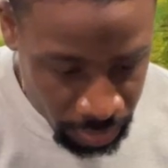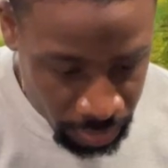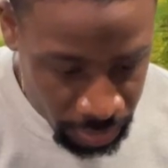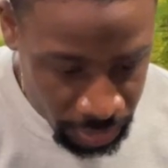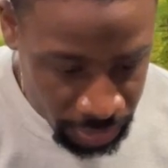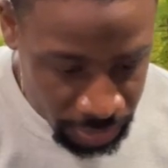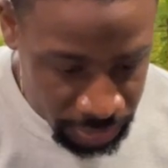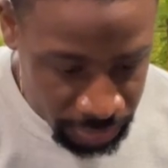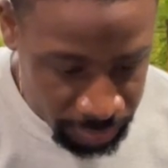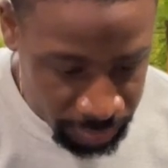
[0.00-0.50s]

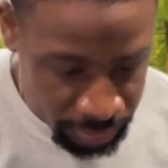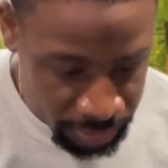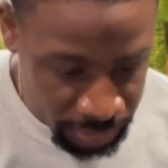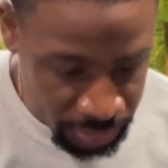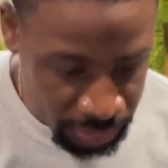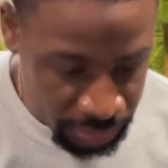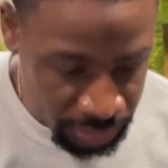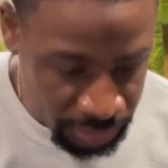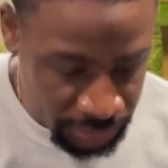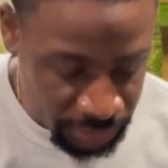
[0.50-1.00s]
Got some
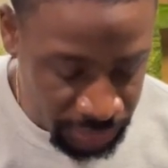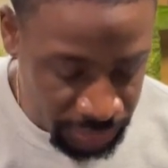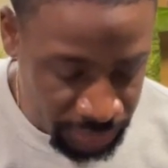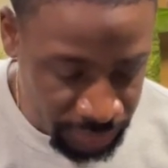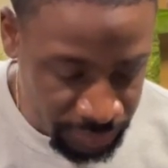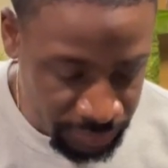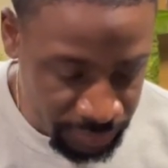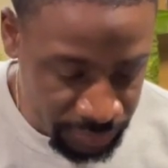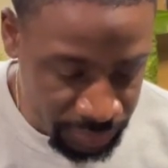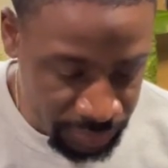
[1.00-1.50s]
little
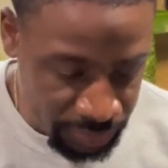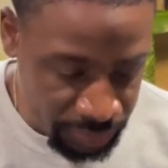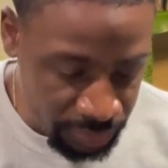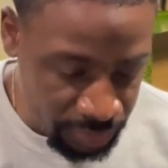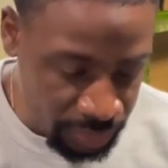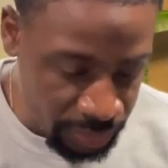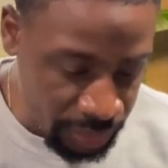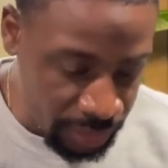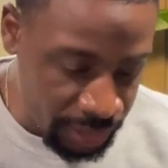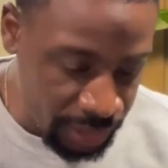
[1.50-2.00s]
leaves
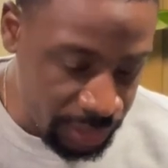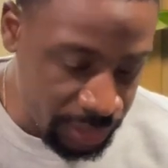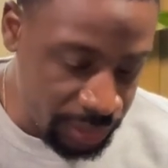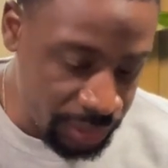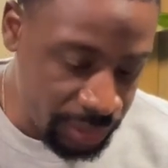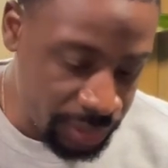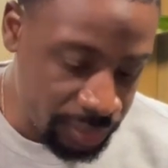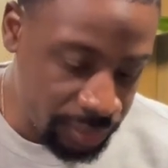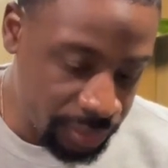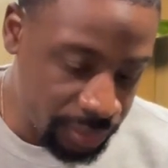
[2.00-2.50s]
dying
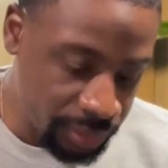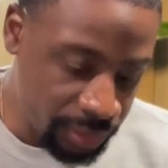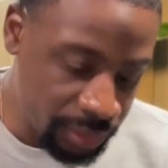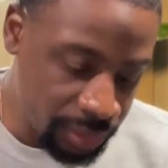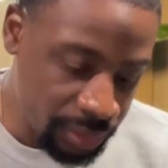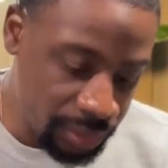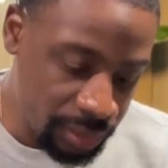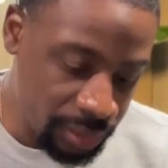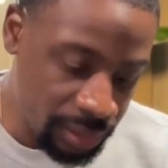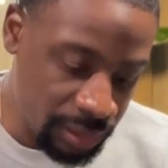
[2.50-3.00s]
down
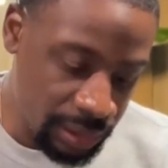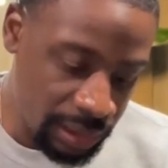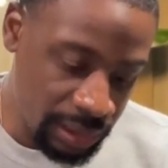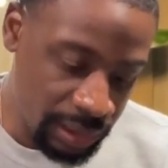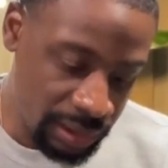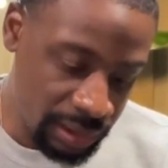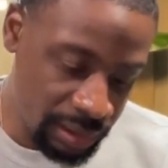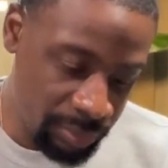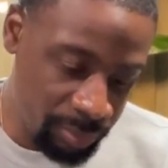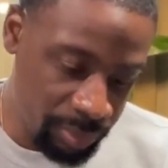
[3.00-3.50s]
here. I'll
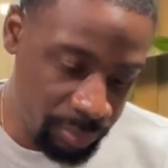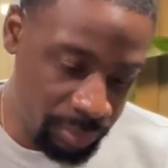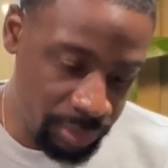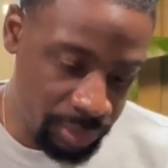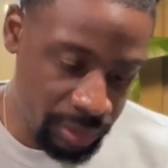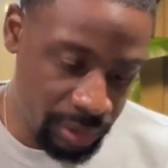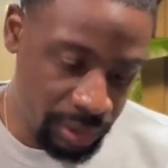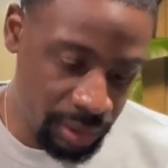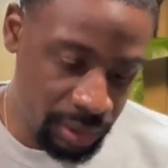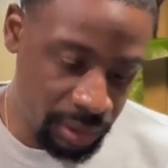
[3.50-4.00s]
keep them
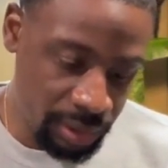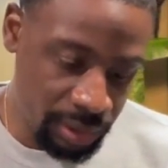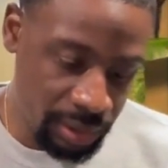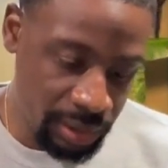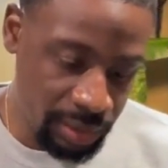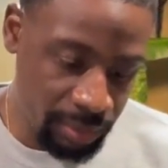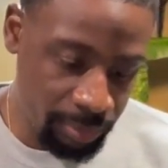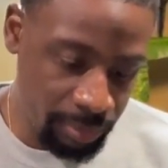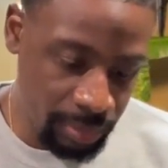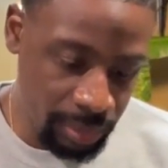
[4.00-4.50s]
on there because
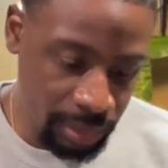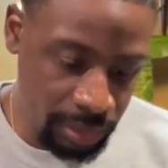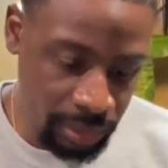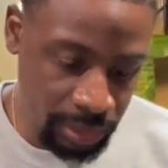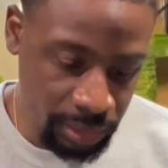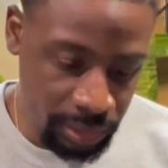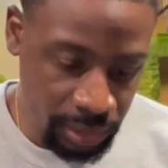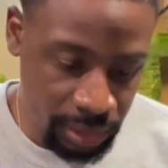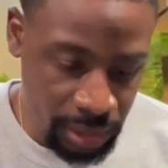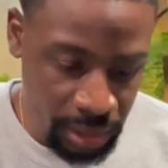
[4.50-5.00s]
they
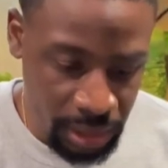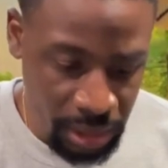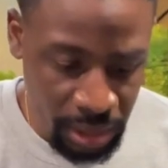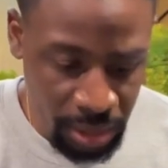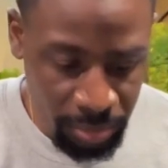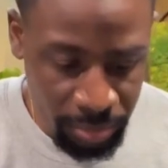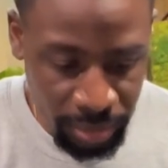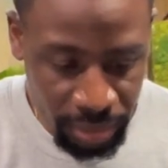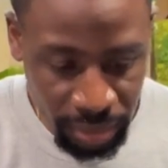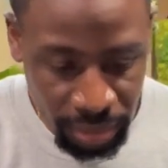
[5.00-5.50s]
might
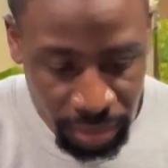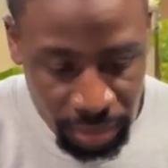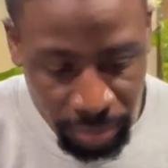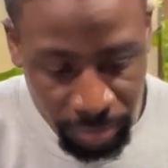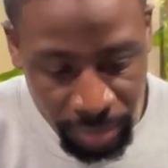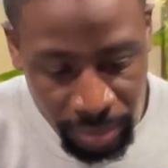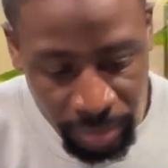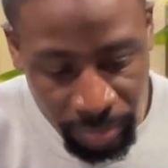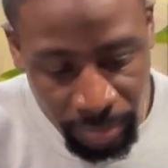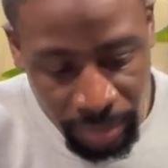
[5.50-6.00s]
perk
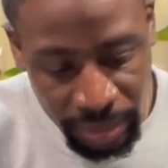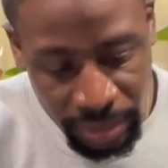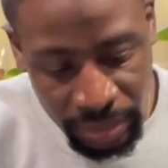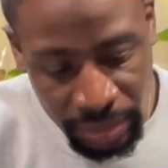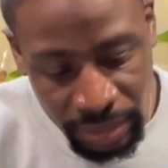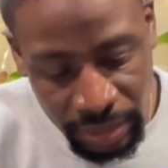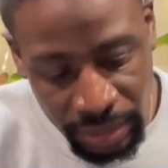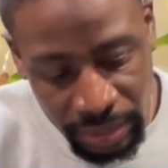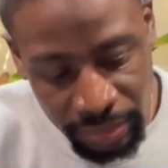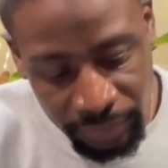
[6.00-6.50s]
up. They might
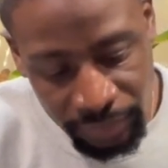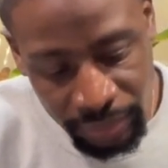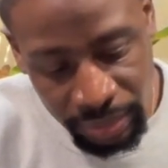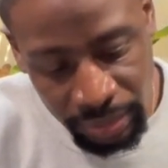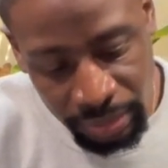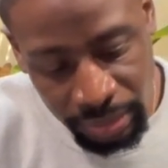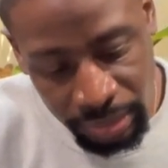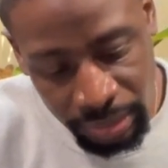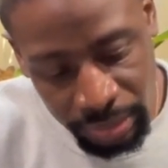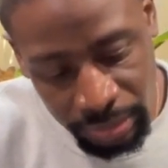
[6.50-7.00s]
not. If they
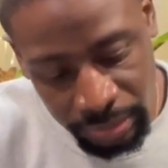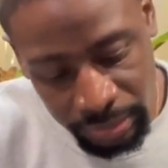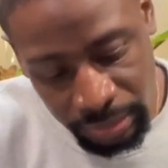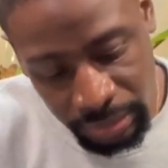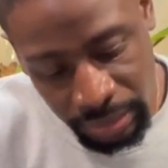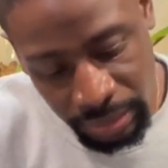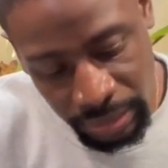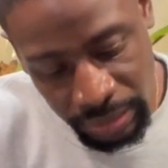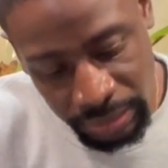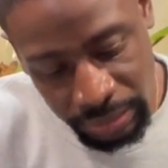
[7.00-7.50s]
don't,
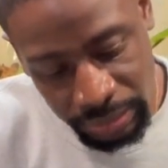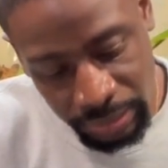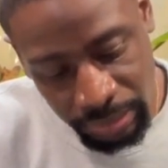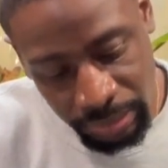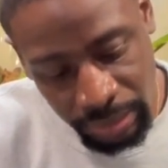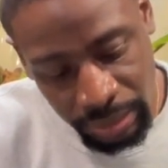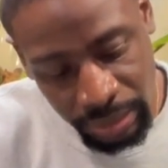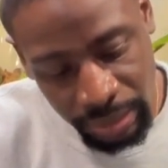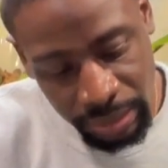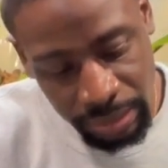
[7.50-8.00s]
then that's
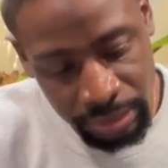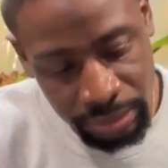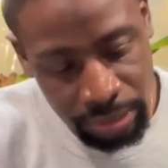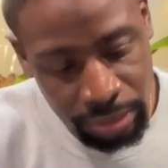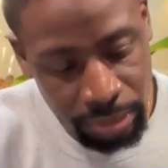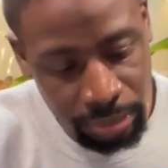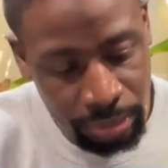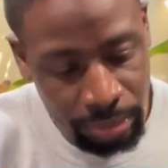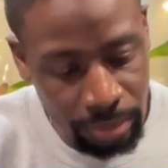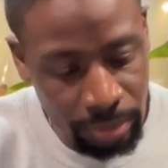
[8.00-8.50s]
okay
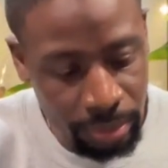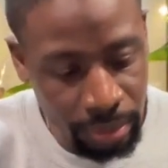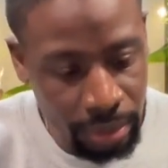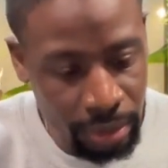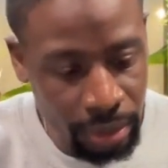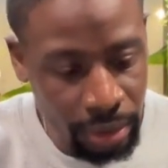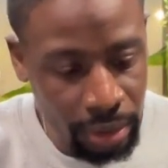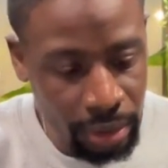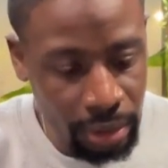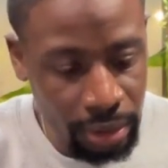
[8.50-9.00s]
too.
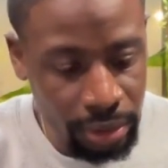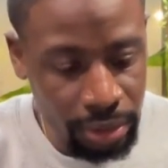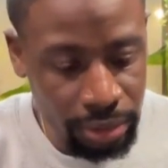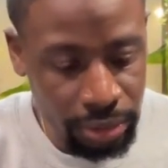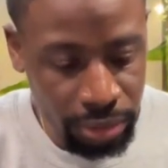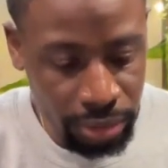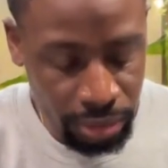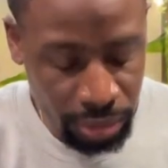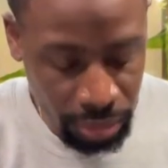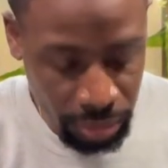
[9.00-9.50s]

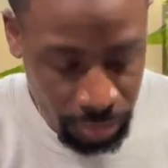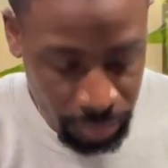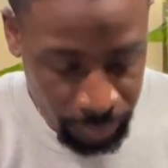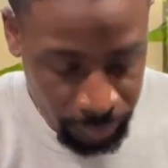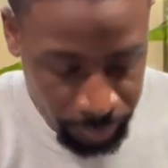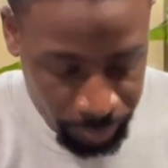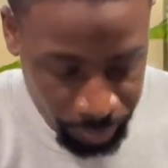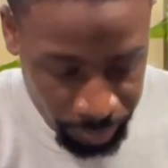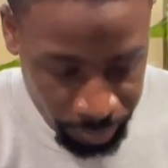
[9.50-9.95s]
So,